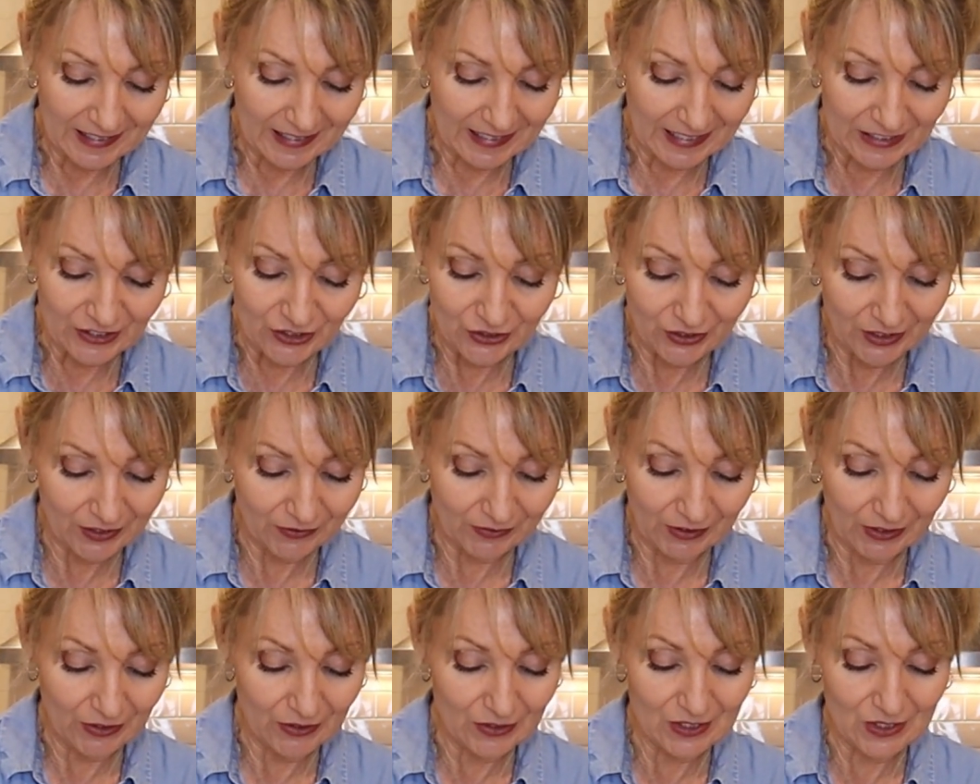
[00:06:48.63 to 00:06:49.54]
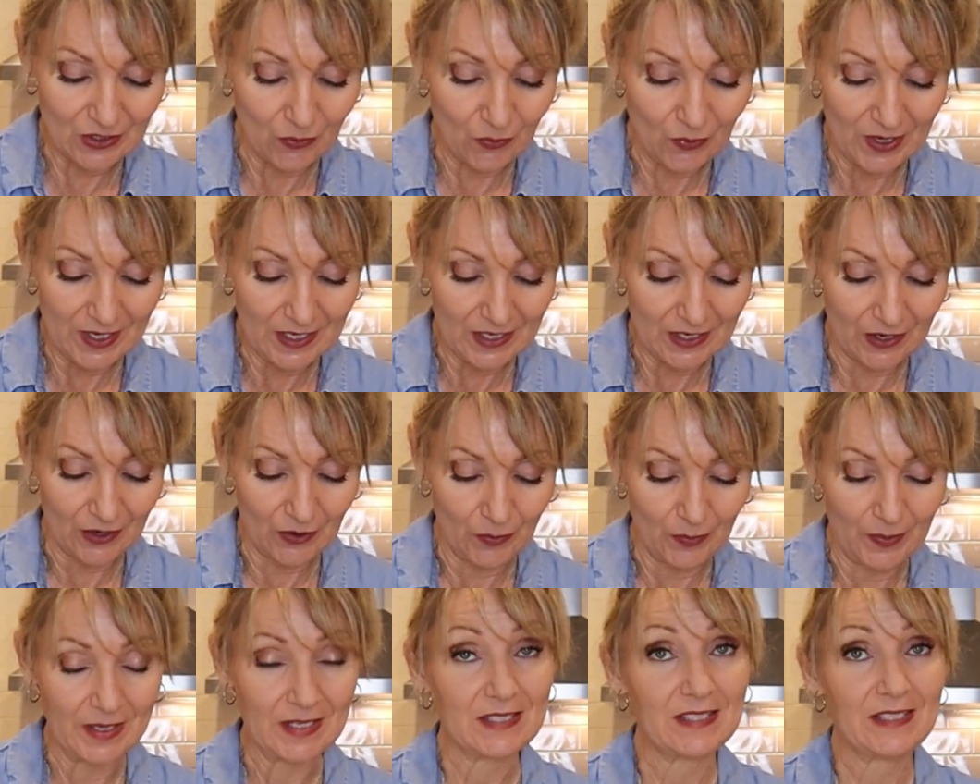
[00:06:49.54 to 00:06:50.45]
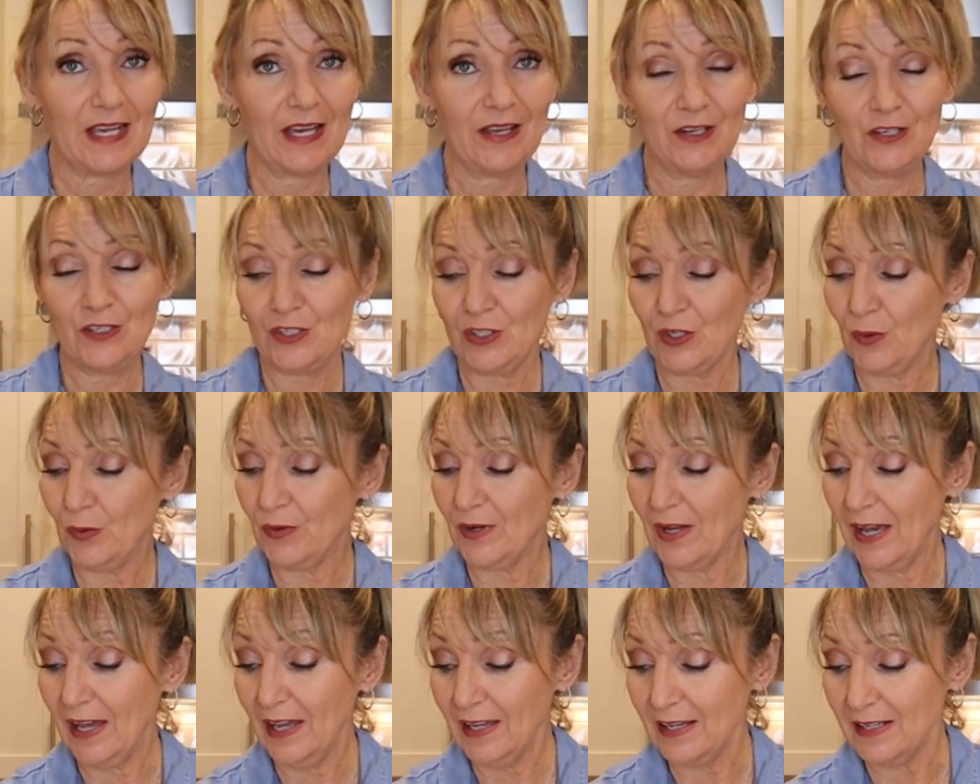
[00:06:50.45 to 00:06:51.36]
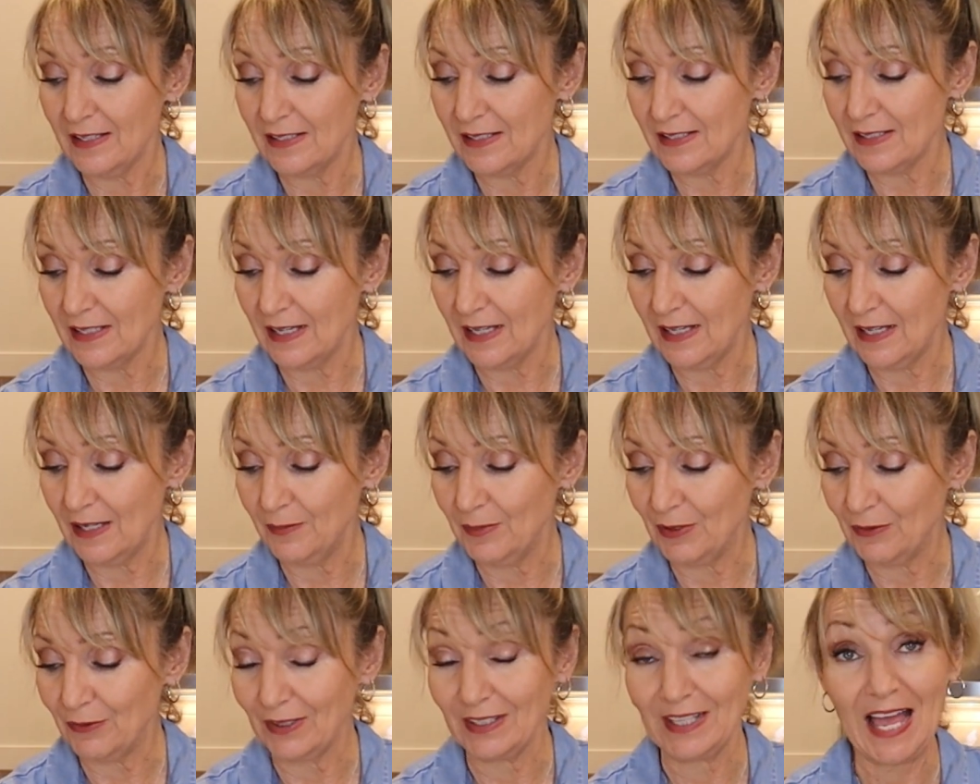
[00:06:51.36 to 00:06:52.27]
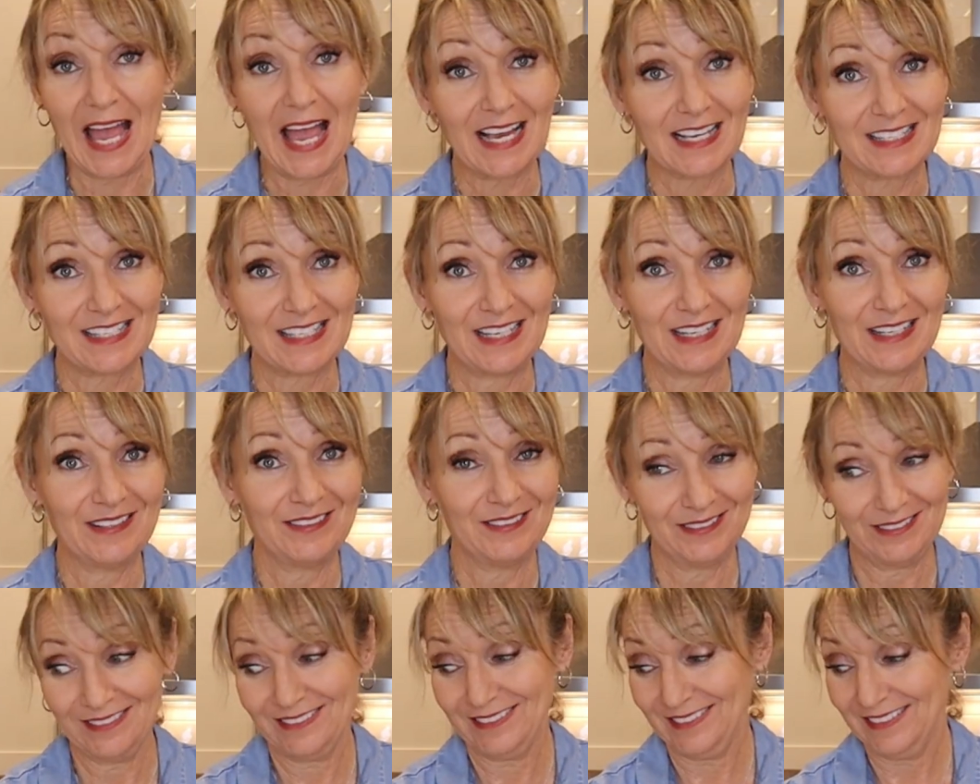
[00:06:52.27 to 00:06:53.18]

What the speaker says: I should have closed the window, but it sounded so nice and relaxing